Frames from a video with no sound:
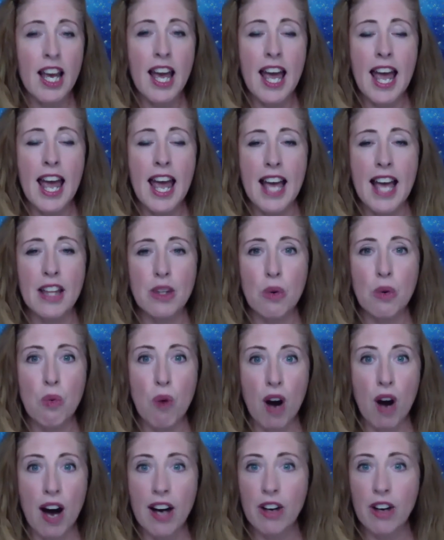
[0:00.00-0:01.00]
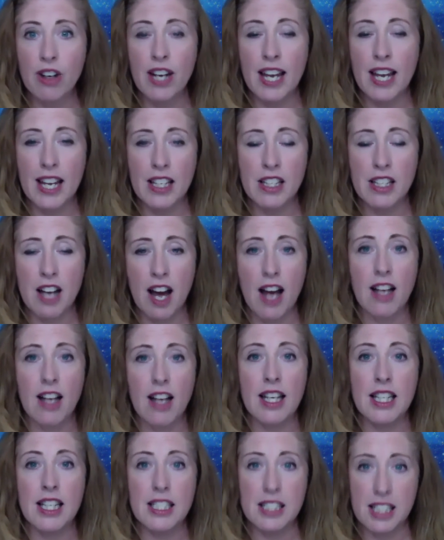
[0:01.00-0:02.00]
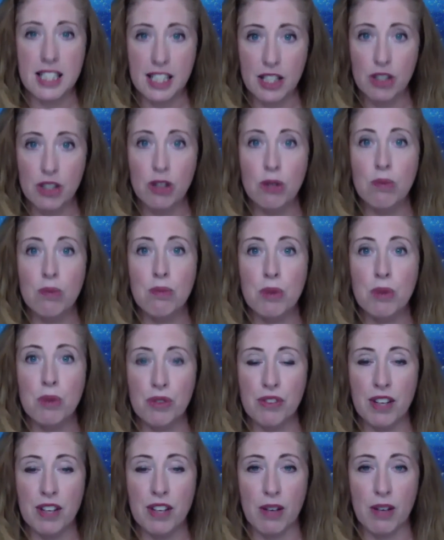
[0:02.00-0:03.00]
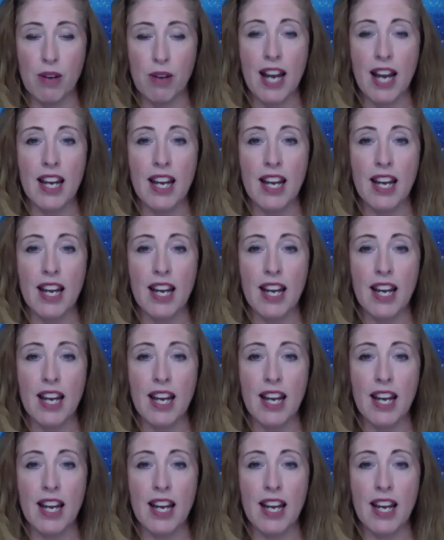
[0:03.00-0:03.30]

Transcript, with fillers: and the water cannot continue moving, right?